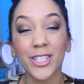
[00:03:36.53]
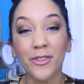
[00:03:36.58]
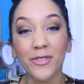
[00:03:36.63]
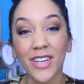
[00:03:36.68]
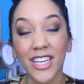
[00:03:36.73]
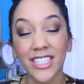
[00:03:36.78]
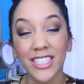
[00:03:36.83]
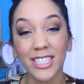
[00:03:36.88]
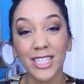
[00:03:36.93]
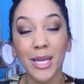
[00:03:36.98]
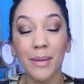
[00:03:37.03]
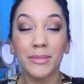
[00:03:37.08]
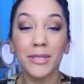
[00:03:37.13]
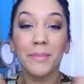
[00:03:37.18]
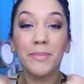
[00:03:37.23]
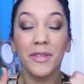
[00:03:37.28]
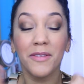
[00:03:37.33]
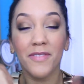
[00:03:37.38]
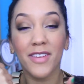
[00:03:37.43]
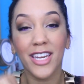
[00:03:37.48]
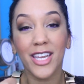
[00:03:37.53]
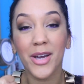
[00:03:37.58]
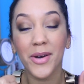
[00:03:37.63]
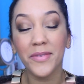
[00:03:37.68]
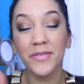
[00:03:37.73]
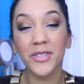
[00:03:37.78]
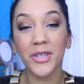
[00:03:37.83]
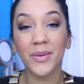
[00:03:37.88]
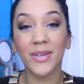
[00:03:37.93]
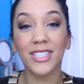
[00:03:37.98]
Don't forget to thumbs up the
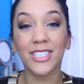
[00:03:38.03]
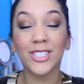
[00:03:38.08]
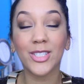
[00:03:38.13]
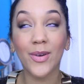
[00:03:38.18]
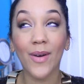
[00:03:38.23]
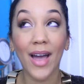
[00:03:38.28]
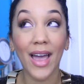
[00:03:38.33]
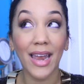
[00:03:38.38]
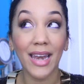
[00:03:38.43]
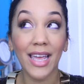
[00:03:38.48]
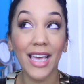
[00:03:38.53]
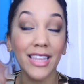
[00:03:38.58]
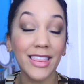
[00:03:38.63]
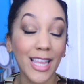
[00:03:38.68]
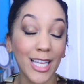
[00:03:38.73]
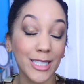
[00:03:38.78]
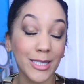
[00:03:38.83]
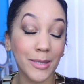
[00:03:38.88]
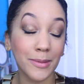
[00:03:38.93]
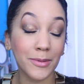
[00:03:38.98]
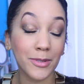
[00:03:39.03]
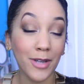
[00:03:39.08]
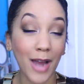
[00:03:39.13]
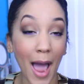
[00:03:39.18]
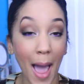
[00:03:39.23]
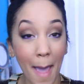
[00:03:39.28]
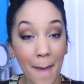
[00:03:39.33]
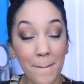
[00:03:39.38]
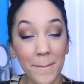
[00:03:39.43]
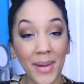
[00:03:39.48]
video if you enjoyed. Hit that
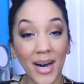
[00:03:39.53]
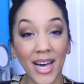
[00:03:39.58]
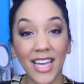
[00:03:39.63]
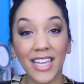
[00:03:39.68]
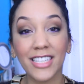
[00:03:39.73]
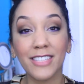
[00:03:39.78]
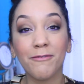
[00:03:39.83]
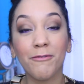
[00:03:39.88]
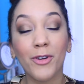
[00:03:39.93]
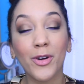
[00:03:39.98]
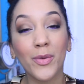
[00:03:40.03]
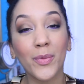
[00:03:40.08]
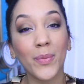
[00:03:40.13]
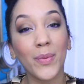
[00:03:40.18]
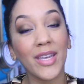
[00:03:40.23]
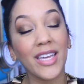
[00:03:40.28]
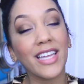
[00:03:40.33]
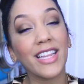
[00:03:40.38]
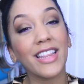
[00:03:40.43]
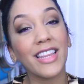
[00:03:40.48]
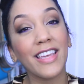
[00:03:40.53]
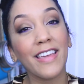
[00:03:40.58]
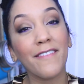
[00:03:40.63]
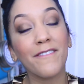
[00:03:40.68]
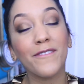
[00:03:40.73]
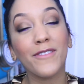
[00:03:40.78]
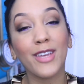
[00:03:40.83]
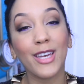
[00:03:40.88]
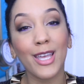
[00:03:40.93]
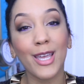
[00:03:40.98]
subscribe button for
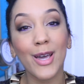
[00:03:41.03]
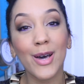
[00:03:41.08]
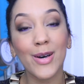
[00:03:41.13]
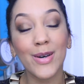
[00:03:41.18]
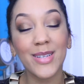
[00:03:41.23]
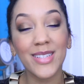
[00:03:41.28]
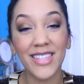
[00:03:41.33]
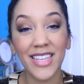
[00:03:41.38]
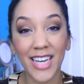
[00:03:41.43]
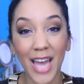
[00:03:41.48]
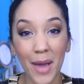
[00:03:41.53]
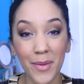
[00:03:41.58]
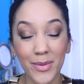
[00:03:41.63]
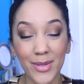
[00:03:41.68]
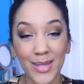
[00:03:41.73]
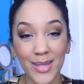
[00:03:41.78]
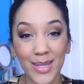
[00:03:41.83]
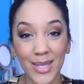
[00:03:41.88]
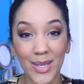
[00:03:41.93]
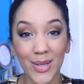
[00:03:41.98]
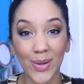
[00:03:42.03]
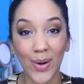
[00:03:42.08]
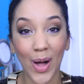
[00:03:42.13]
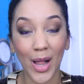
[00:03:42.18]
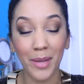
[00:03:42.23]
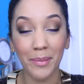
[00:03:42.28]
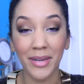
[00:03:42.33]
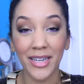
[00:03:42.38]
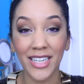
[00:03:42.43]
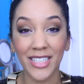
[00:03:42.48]
weekly videos and I will see you
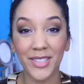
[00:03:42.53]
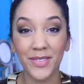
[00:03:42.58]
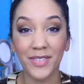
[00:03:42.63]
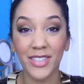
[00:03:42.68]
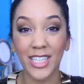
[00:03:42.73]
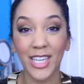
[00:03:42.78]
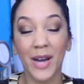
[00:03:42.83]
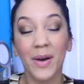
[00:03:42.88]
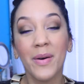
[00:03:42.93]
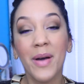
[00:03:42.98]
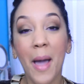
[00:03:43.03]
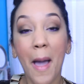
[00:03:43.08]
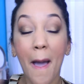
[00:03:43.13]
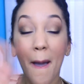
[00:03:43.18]
all in my next video.